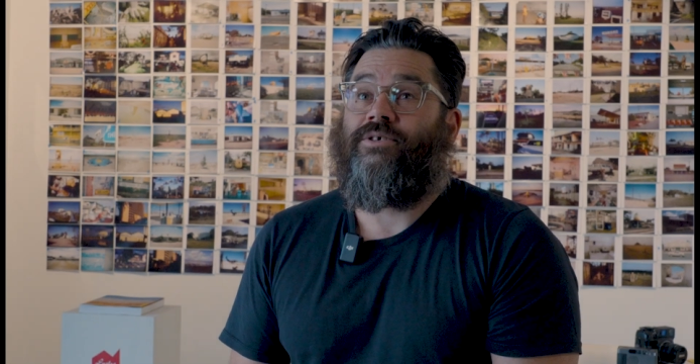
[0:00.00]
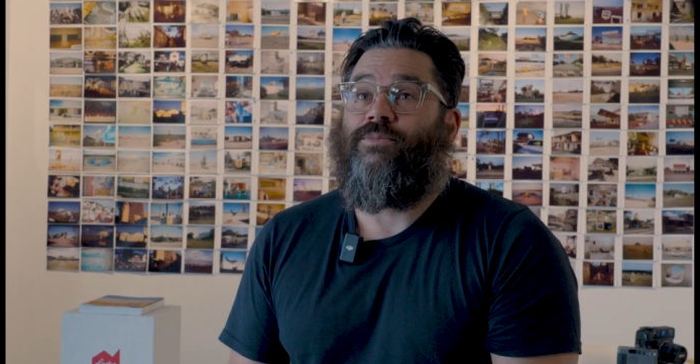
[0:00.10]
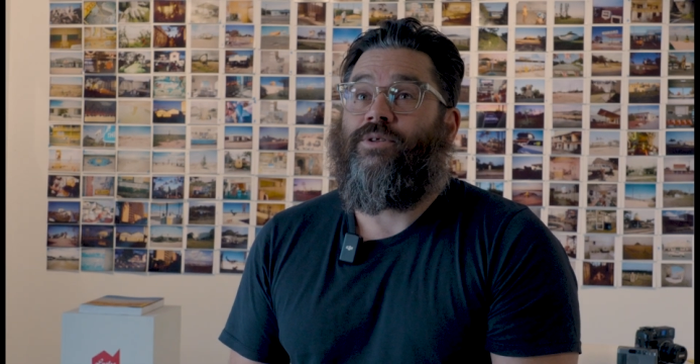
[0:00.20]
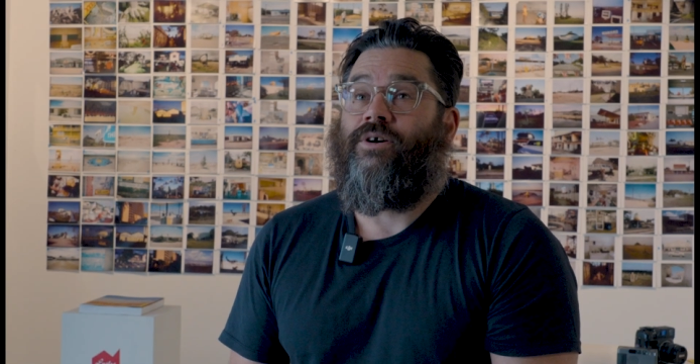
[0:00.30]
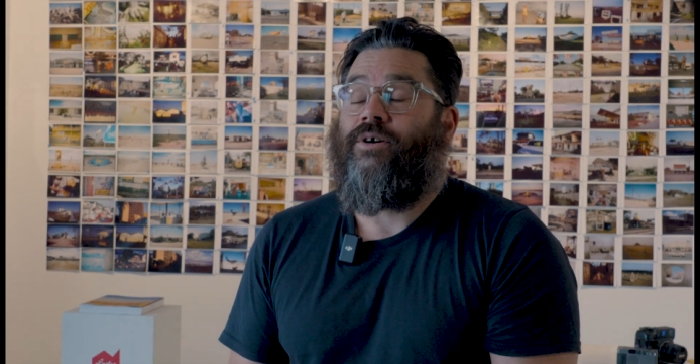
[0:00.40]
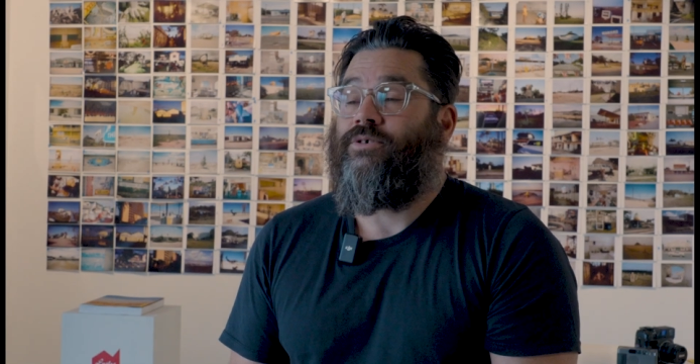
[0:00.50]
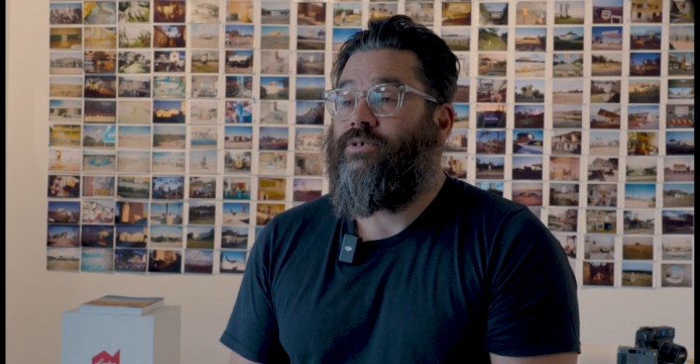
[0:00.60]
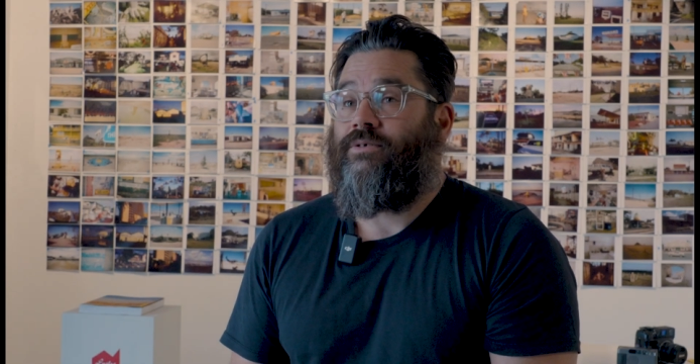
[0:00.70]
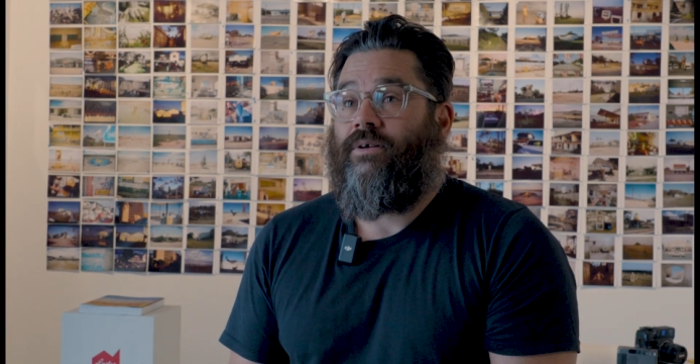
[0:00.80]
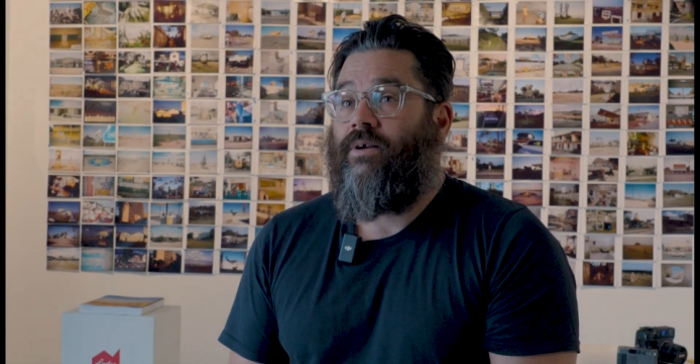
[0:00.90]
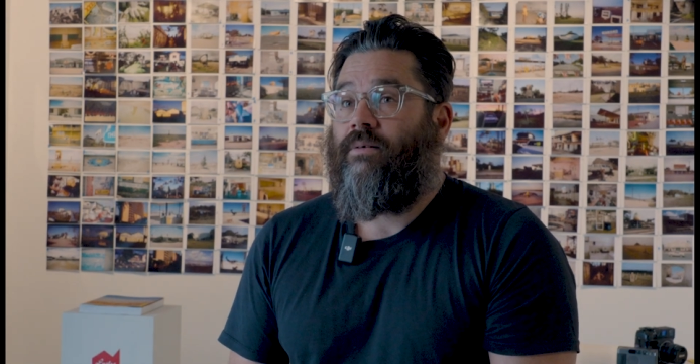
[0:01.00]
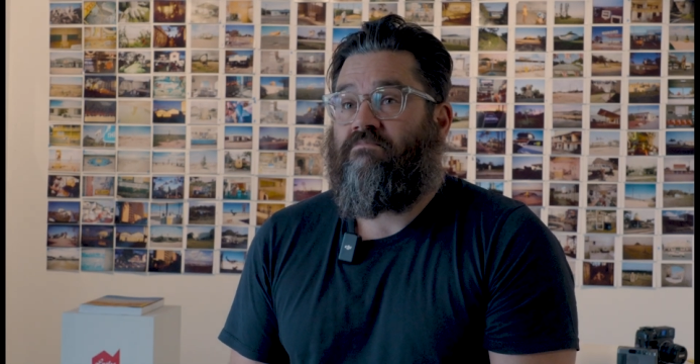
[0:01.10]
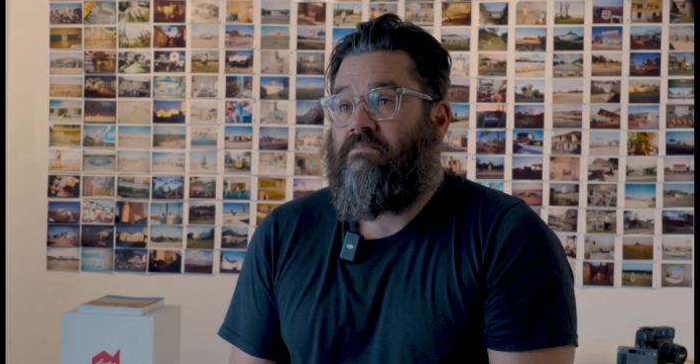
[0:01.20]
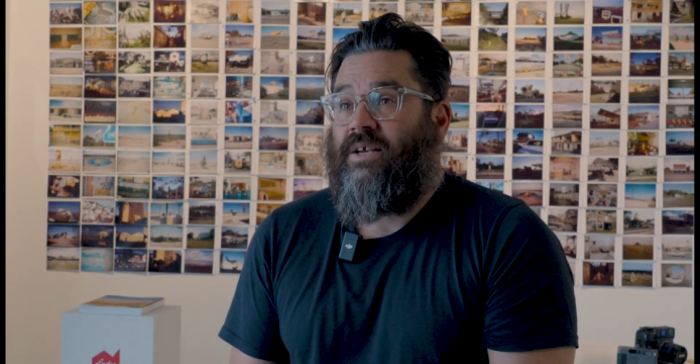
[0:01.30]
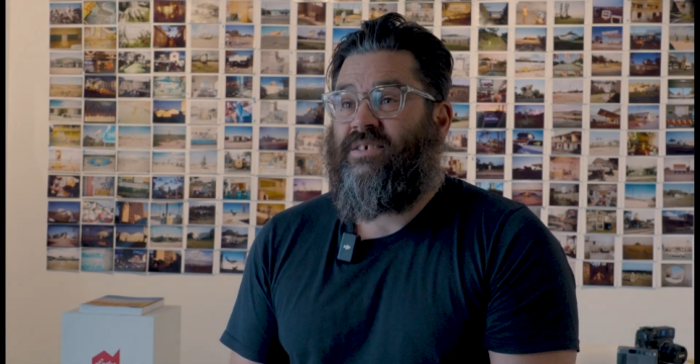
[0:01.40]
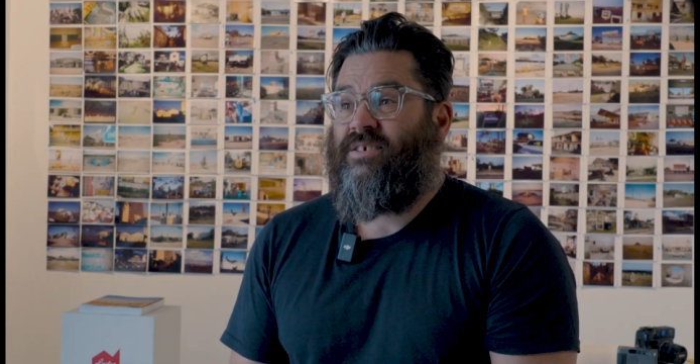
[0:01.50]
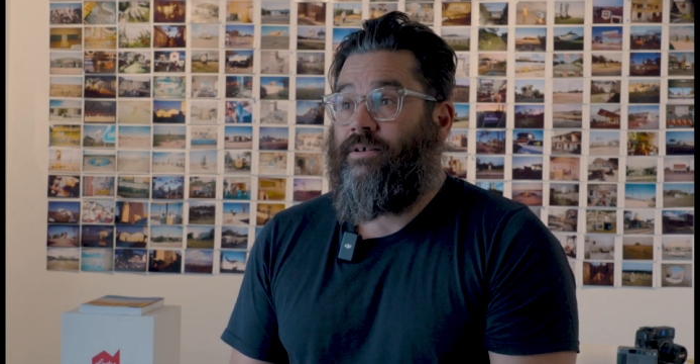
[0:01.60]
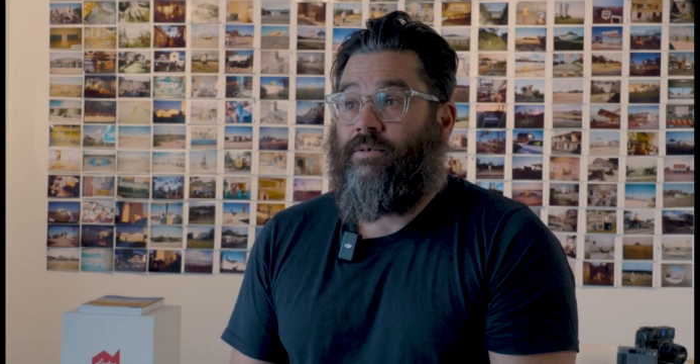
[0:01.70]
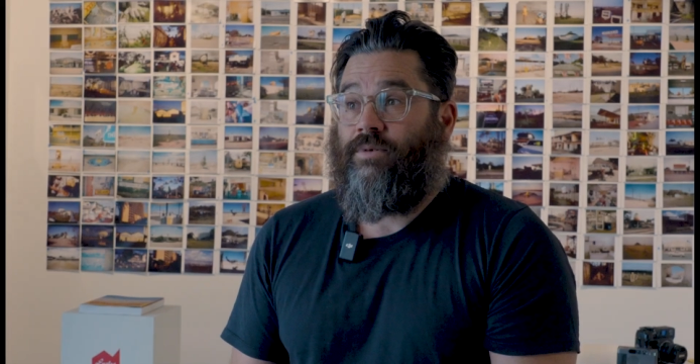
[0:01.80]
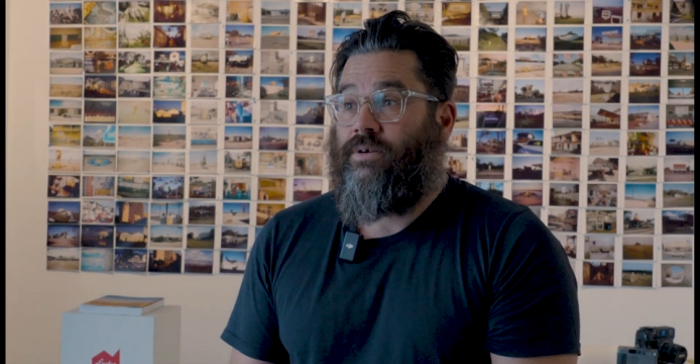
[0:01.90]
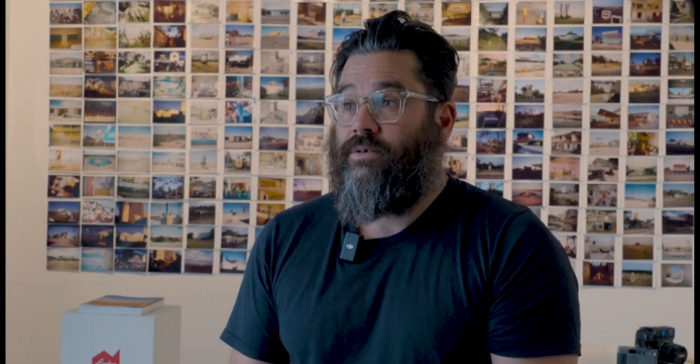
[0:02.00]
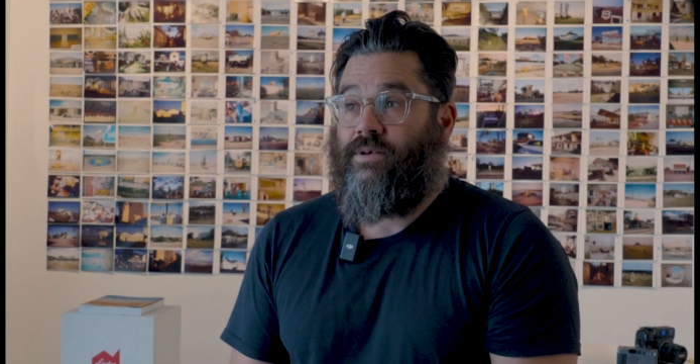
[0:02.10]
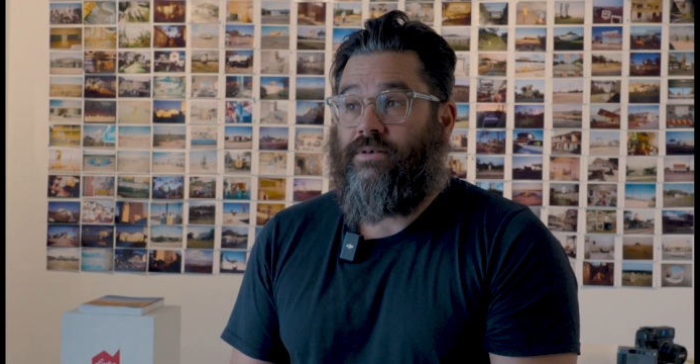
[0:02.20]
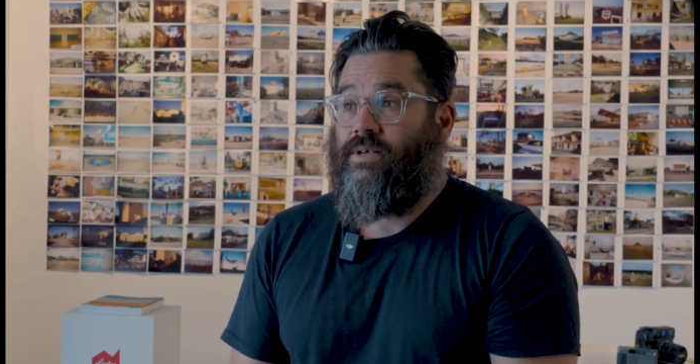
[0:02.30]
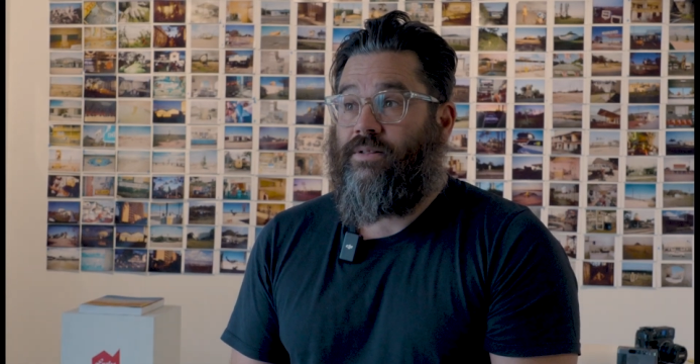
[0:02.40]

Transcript: with the ocean basically because I was at the